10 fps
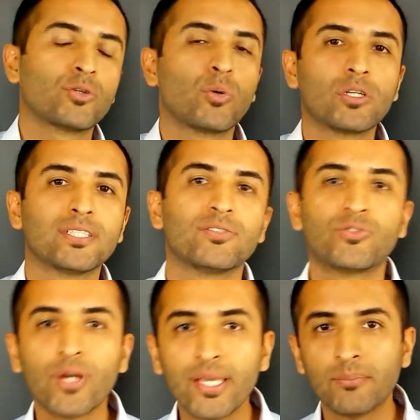towards his
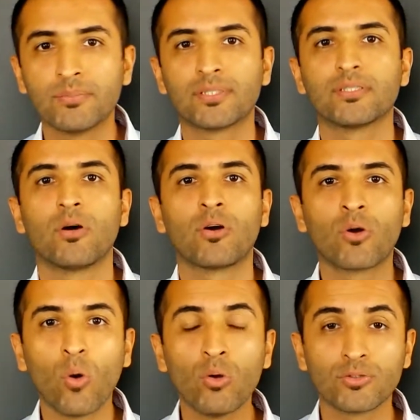dreams or
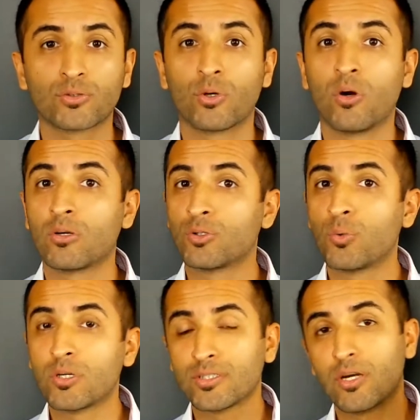goals, or
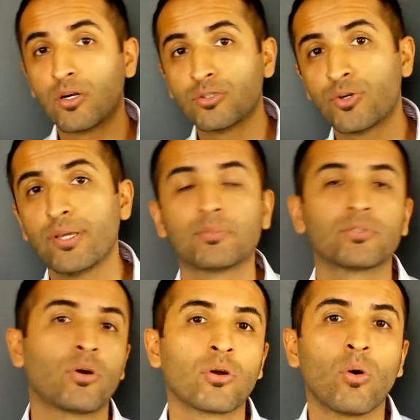towards her dreams
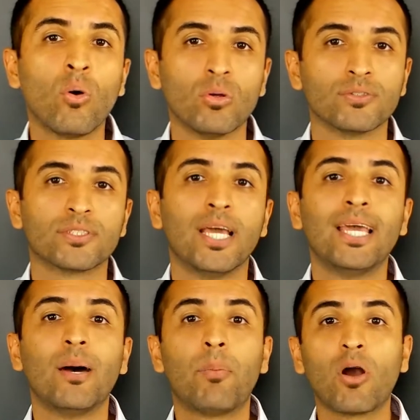or goals,
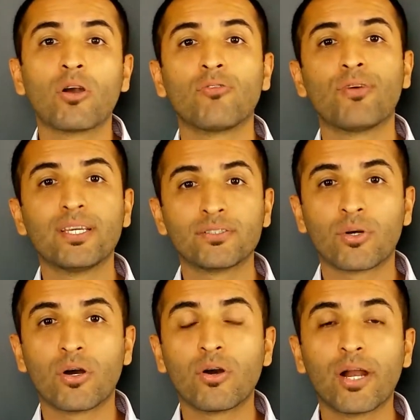part of his
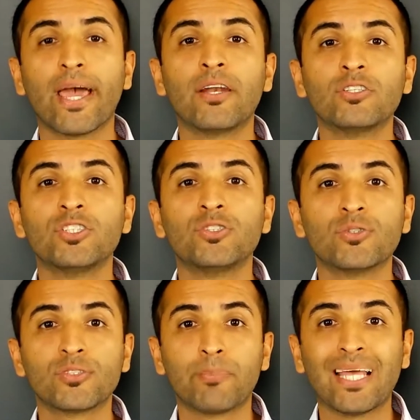or her energy
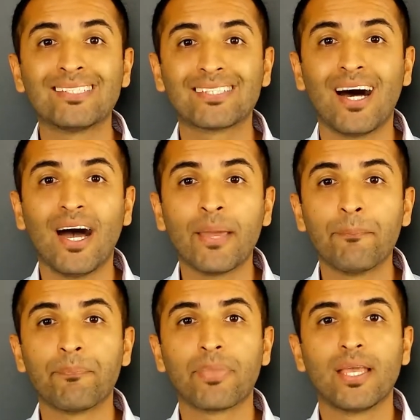to spend
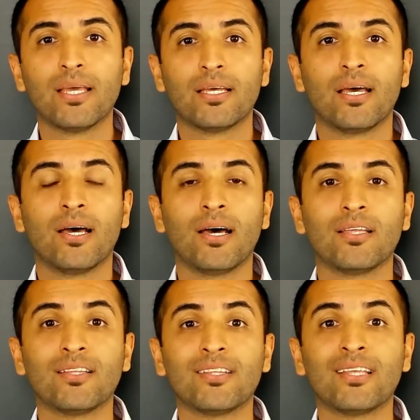time,
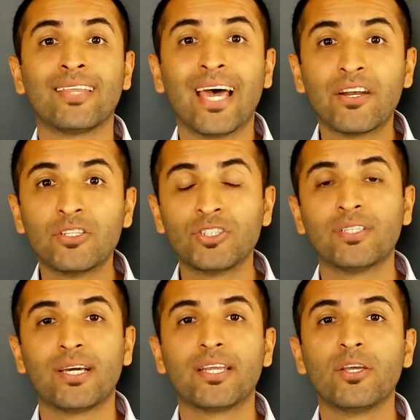the
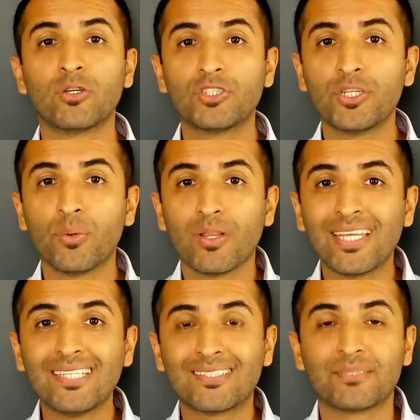energy that he or she will
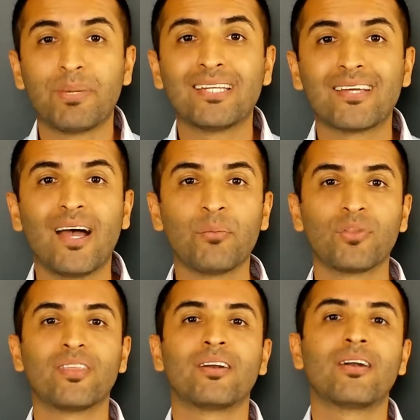need to spend time
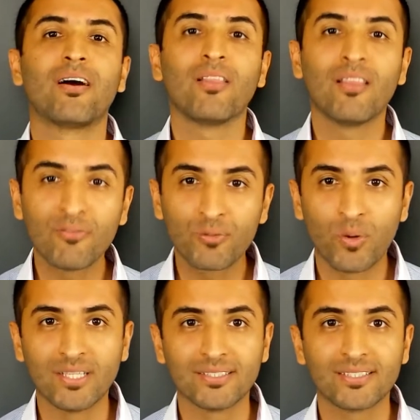with their loved
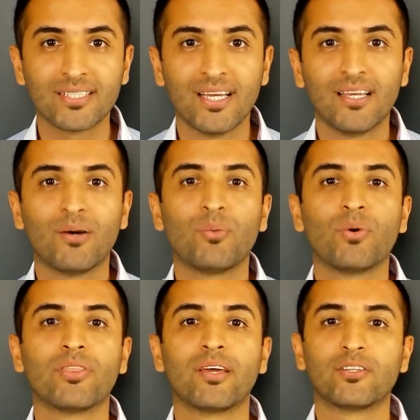ones,
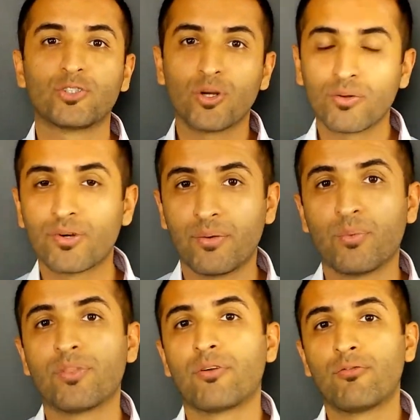with their children,
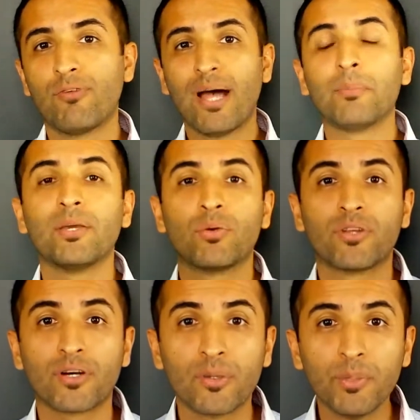with their family, with
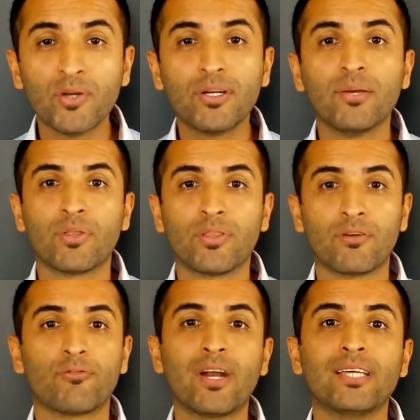their community, with
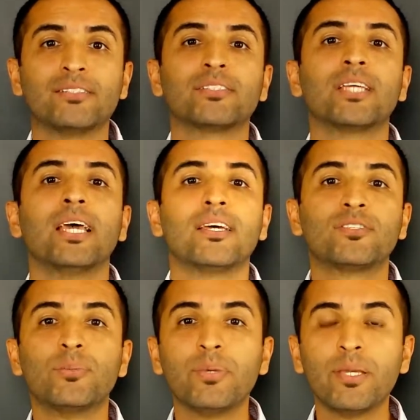their friends,
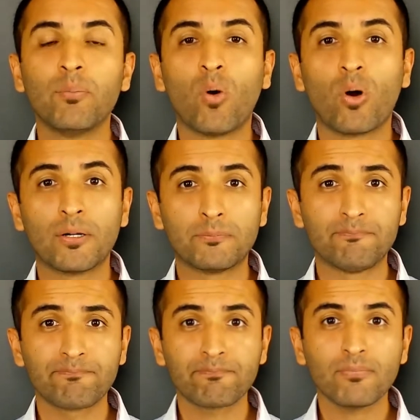to be more
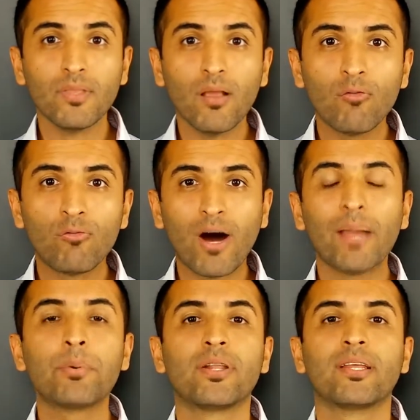
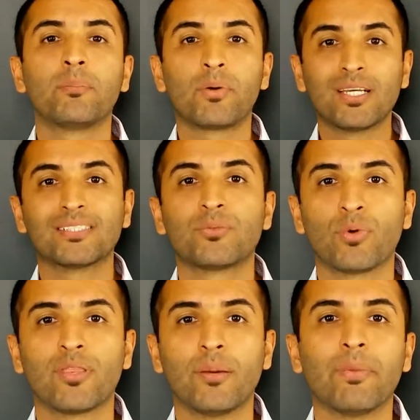vibrant and present
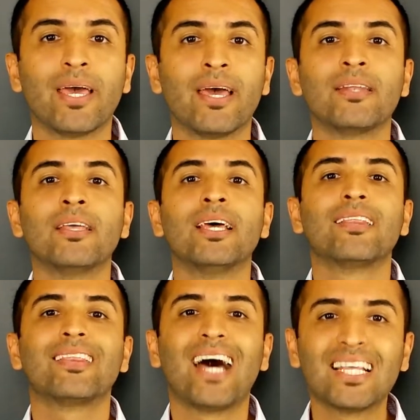with them. And
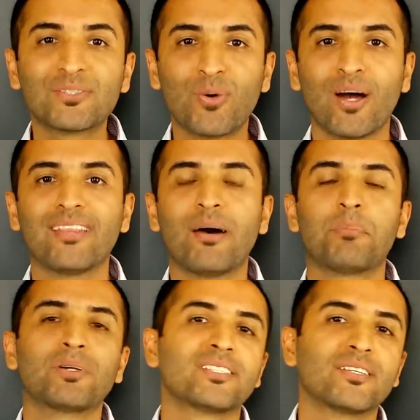that's why
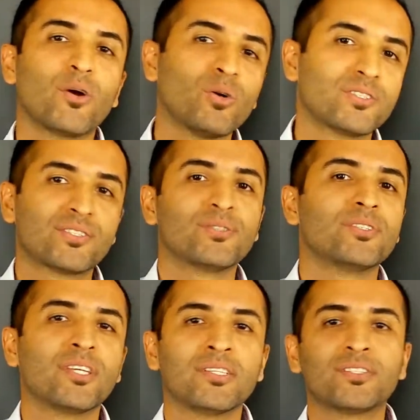that person goes
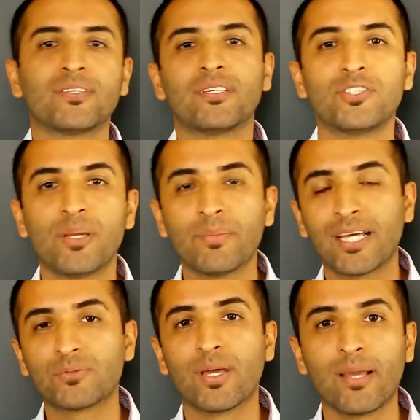to the gym.
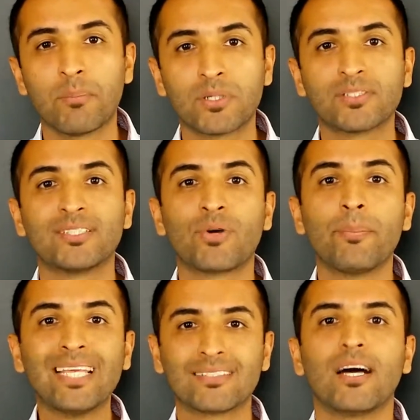That's why that person
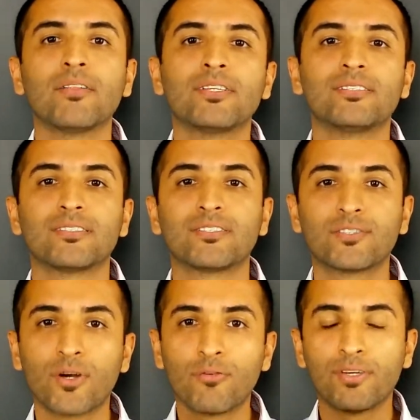remains healthy, to
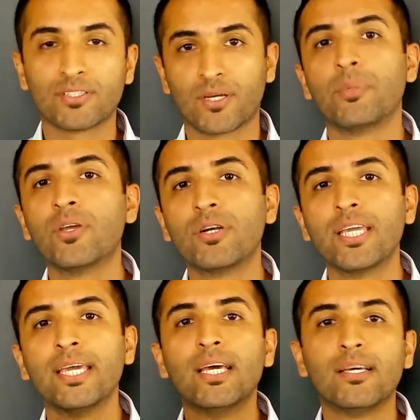serve his
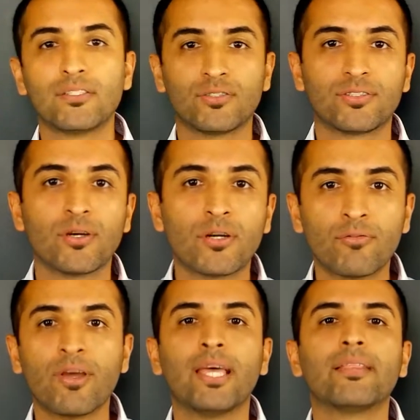community, to
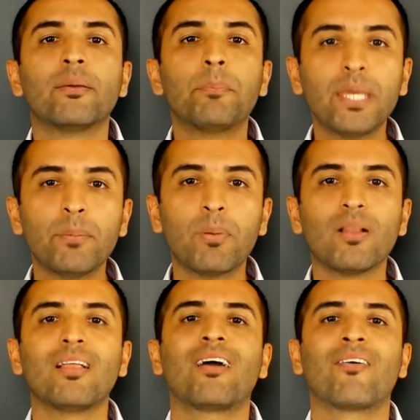serve the
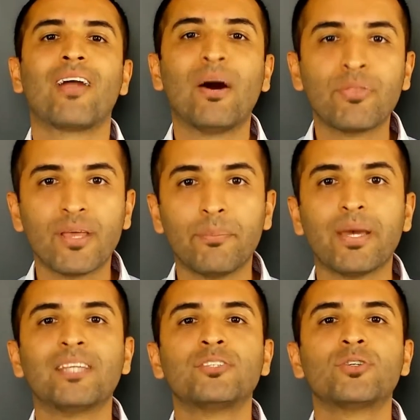people around them,
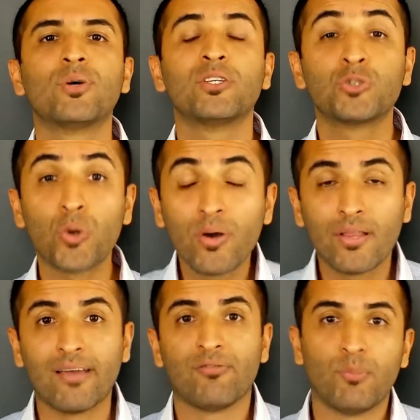and to enjoy
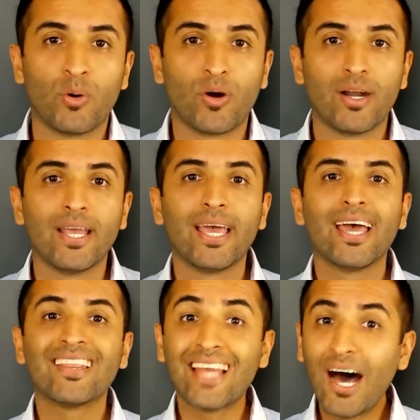life more.
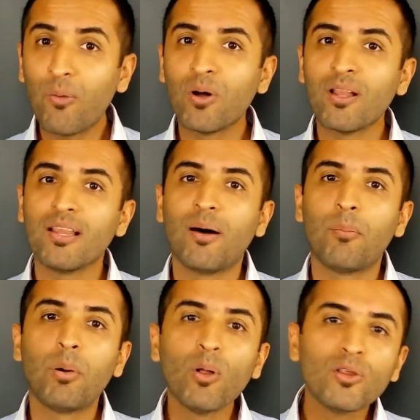And that
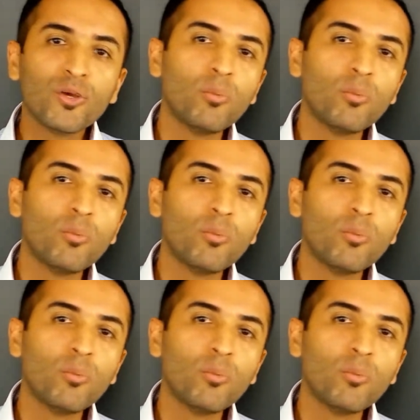will pull you